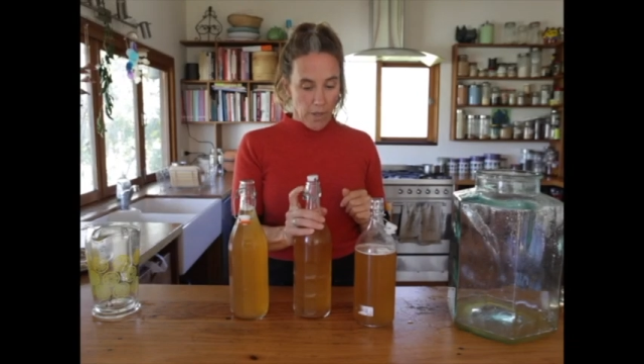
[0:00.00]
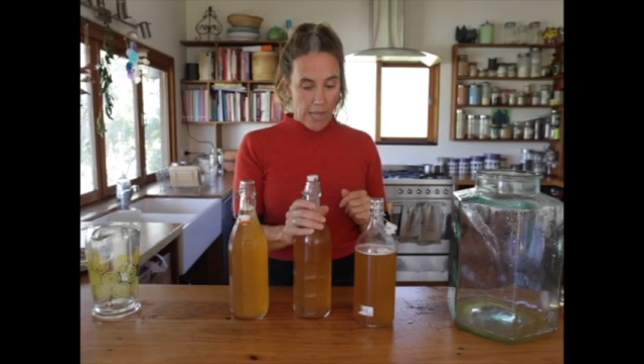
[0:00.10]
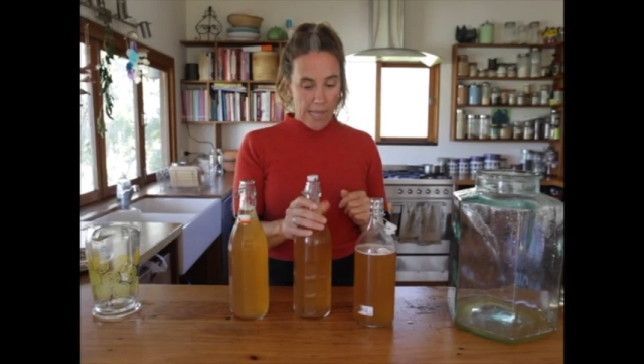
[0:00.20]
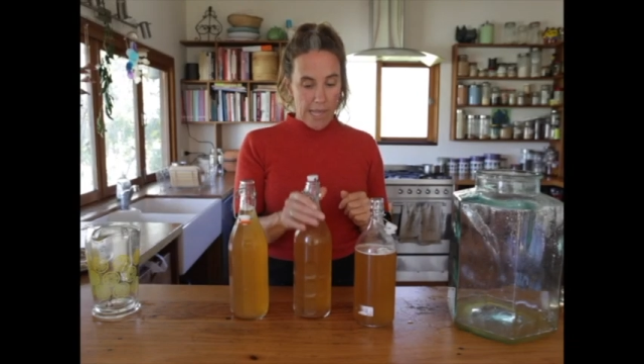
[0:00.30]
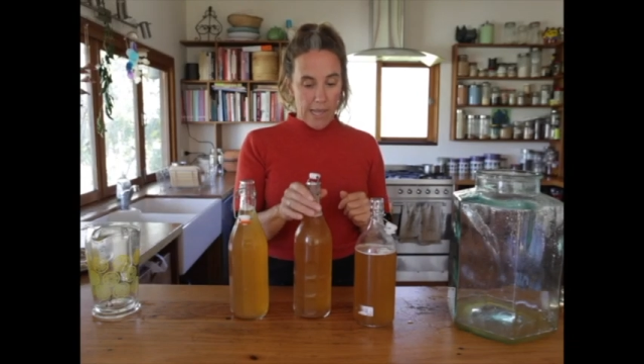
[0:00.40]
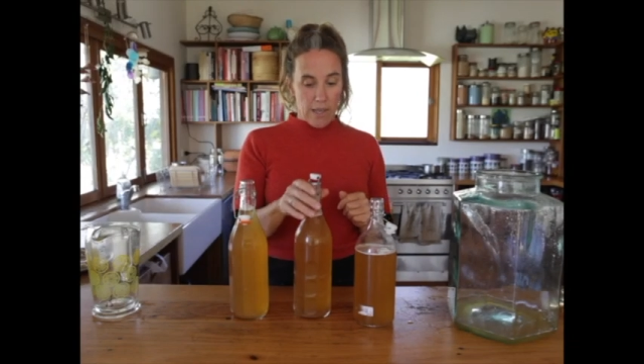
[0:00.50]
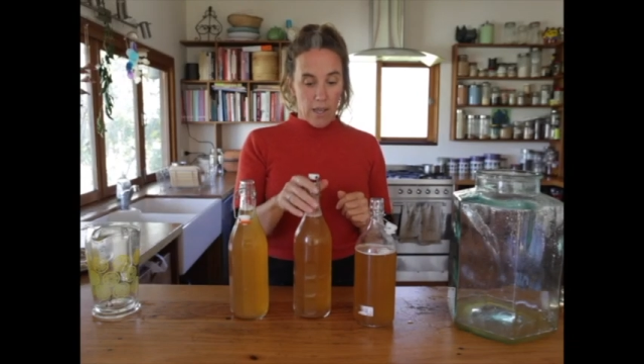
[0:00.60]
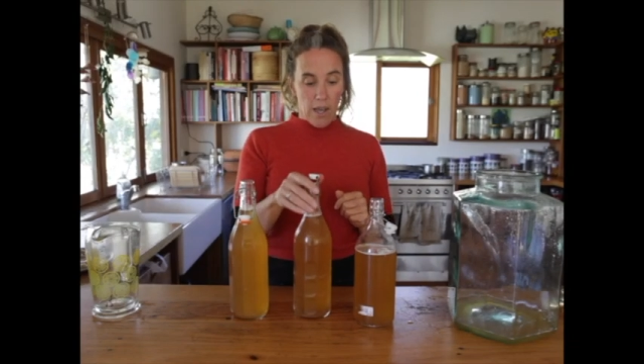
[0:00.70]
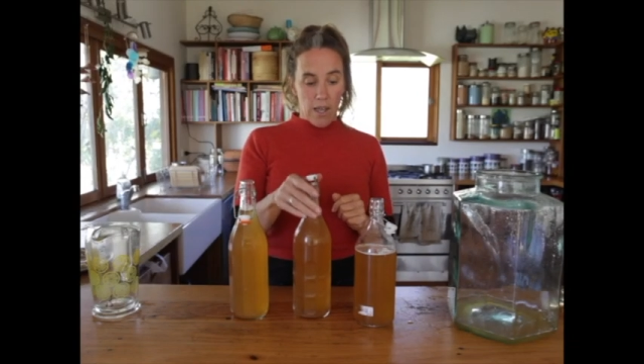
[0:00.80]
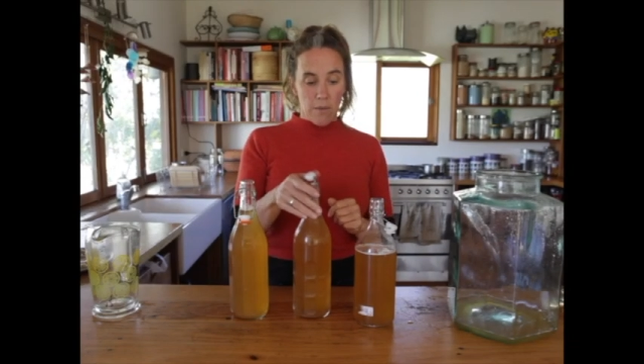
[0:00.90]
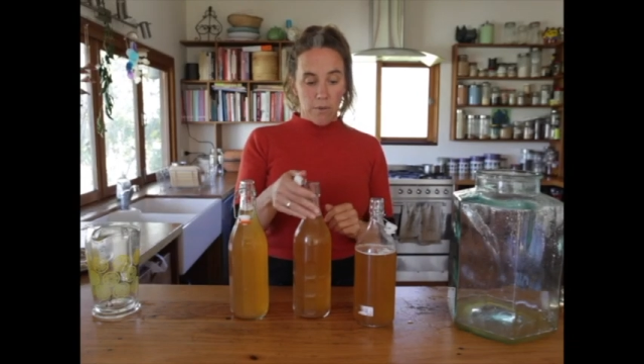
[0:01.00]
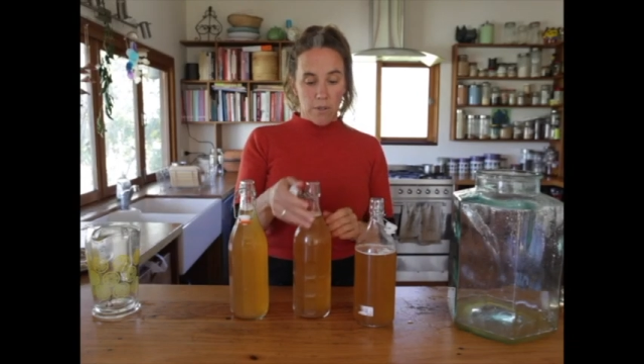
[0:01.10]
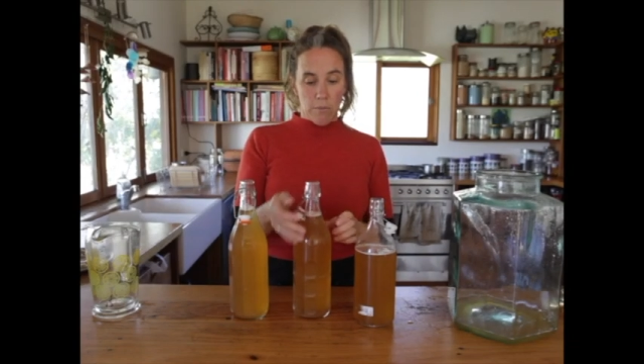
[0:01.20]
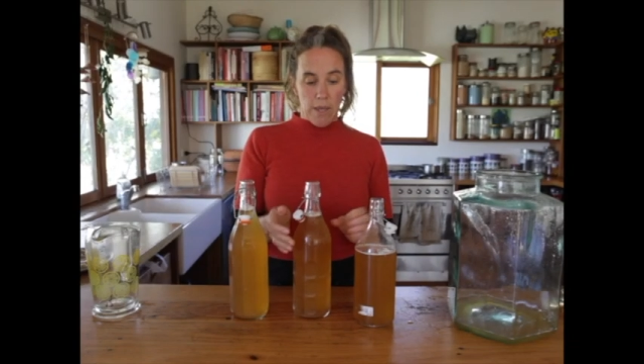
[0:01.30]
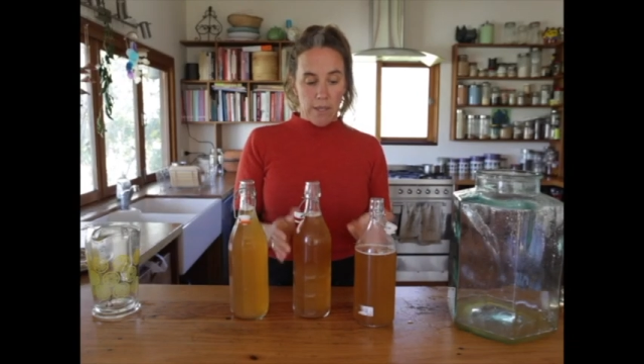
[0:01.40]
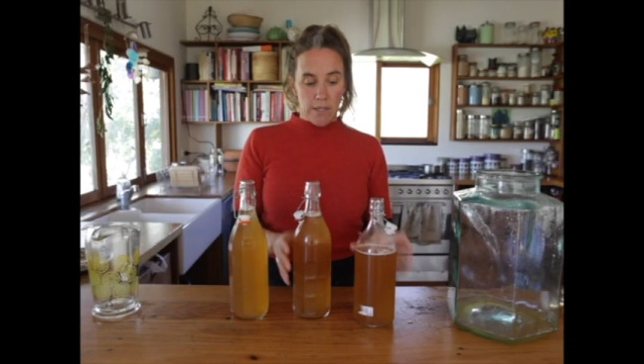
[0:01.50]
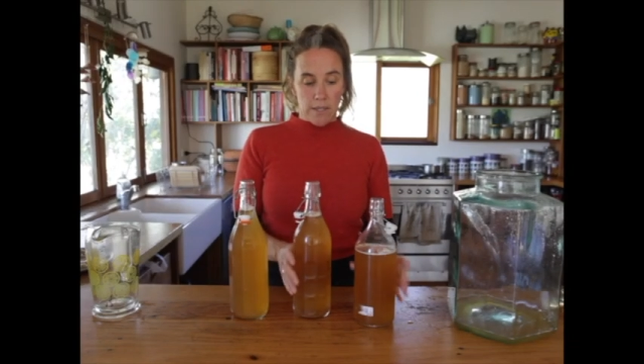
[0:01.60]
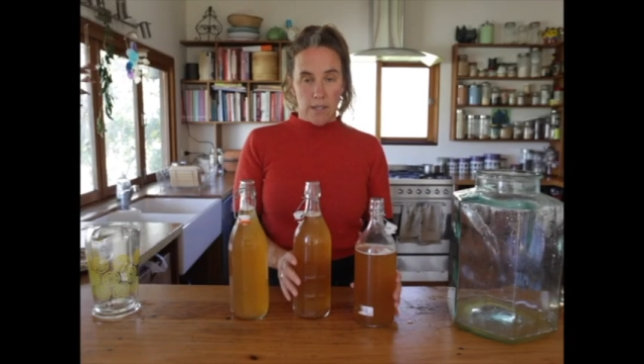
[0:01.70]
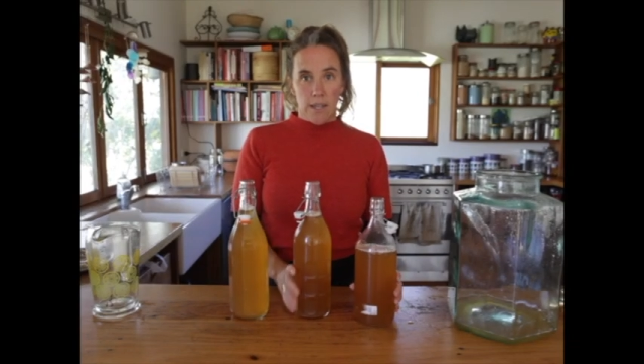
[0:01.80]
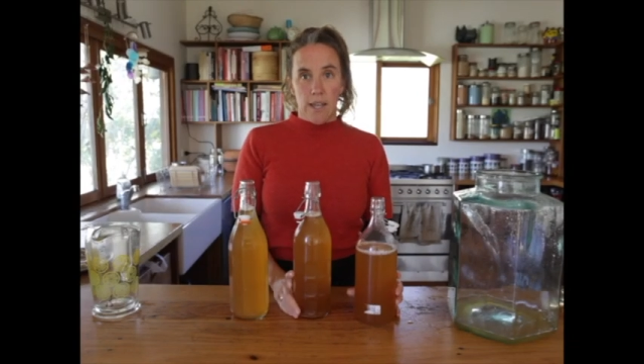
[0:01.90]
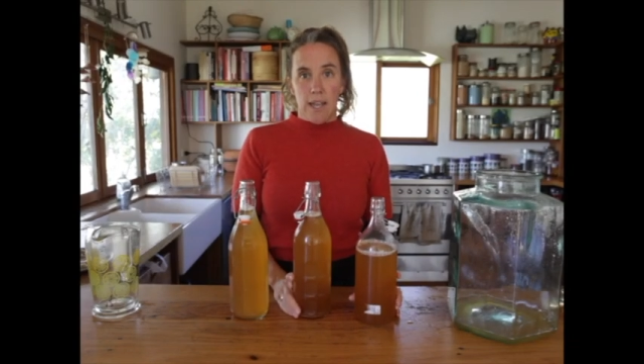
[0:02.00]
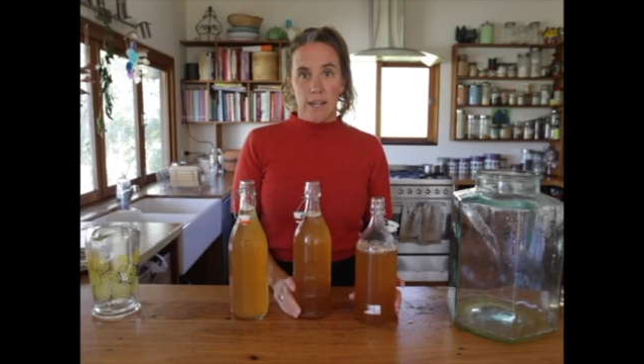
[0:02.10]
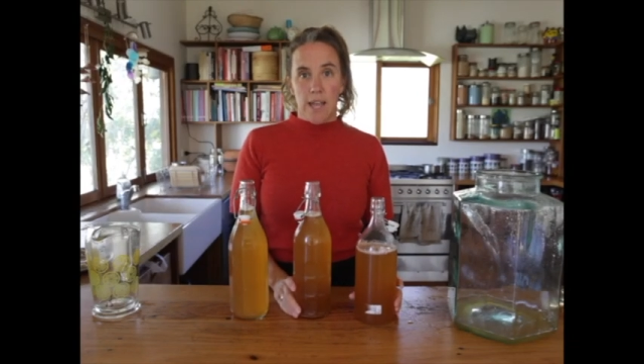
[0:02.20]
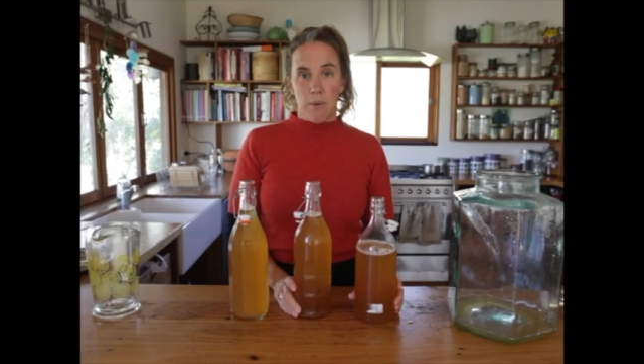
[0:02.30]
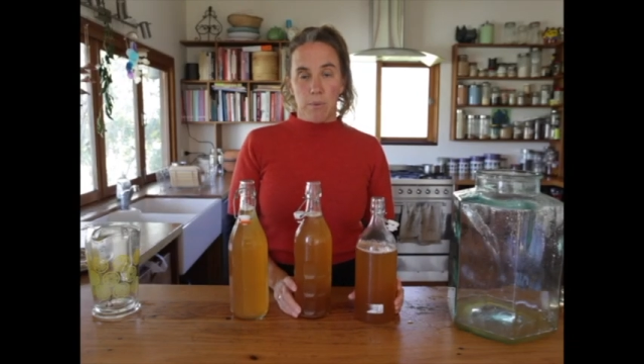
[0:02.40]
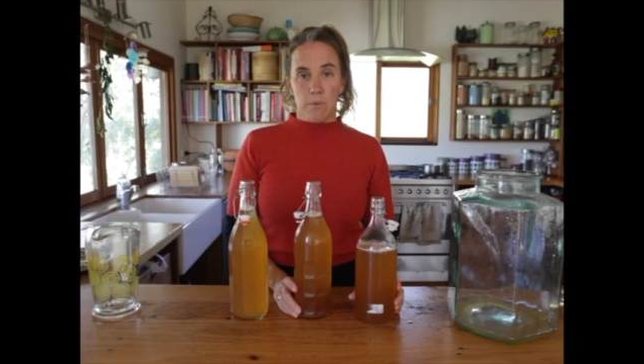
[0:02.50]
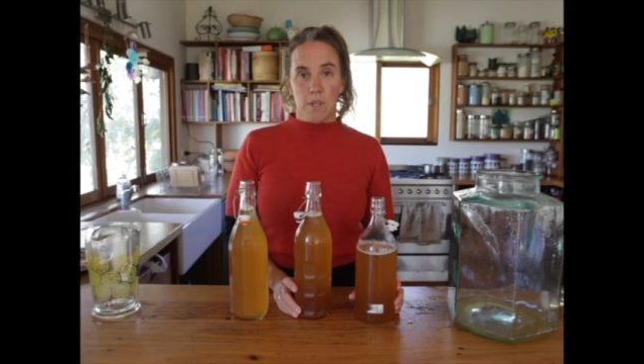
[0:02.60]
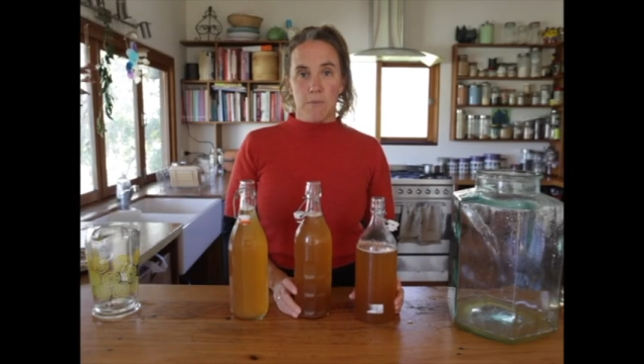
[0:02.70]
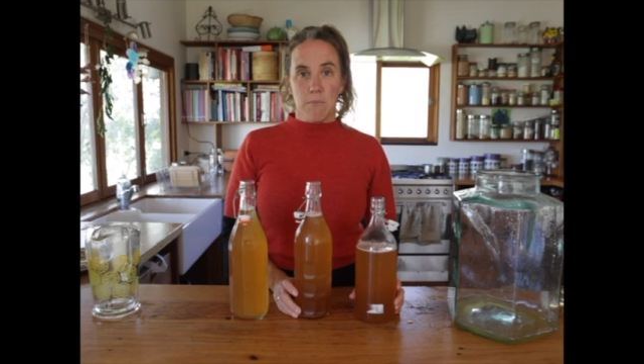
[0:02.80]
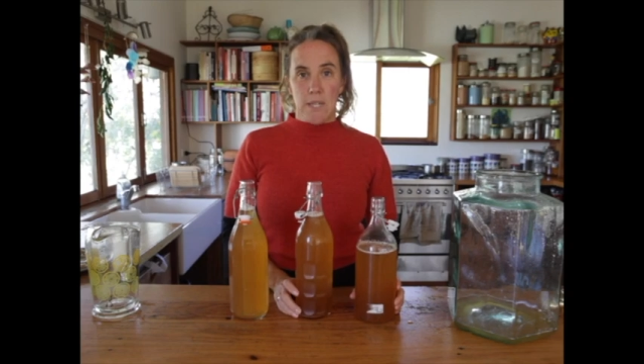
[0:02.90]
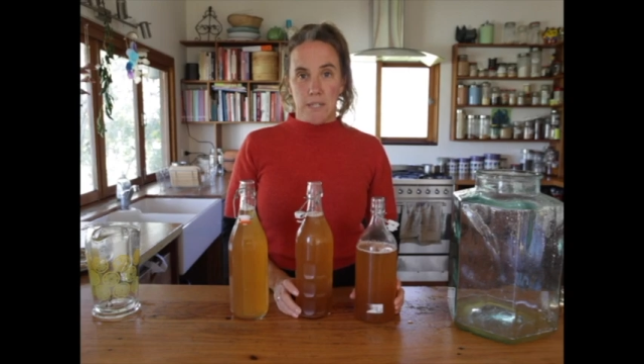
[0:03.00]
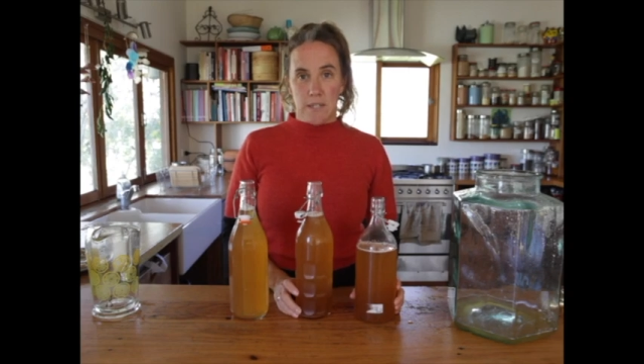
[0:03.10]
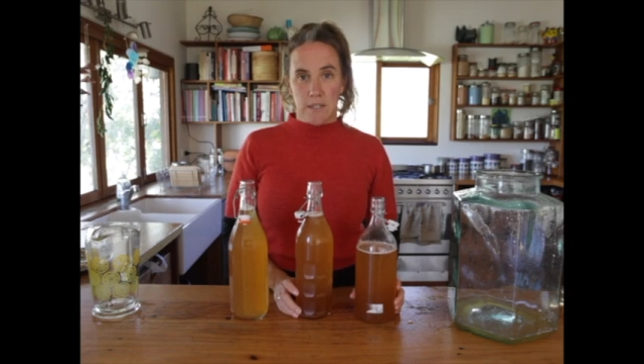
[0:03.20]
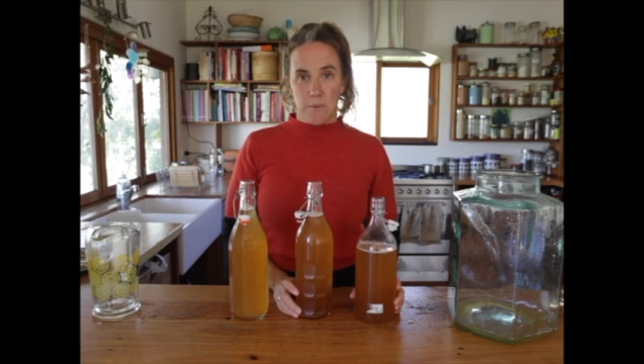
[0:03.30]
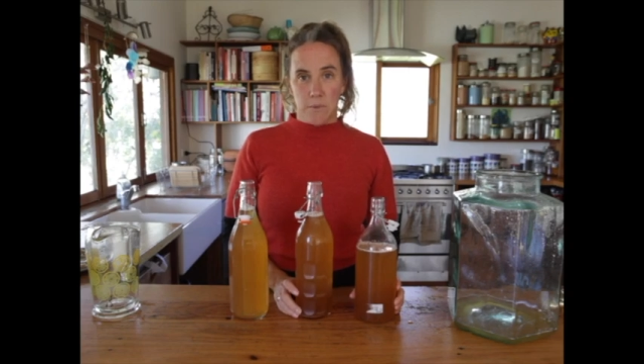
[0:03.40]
I am going to make an apple and mint